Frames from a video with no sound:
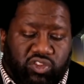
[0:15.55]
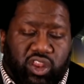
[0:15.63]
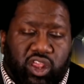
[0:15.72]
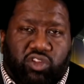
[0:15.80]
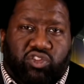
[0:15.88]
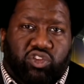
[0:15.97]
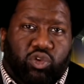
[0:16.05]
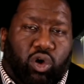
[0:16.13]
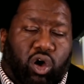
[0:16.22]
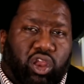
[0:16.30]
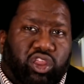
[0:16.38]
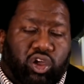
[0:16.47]
So there was a new
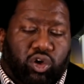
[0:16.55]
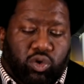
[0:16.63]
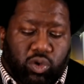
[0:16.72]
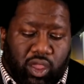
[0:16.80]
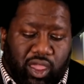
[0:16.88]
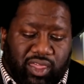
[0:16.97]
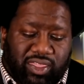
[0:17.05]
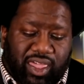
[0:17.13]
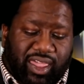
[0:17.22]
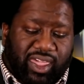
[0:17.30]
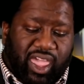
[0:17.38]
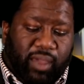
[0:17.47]
audio that
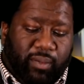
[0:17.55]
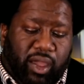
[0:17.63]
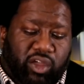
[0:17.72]
had came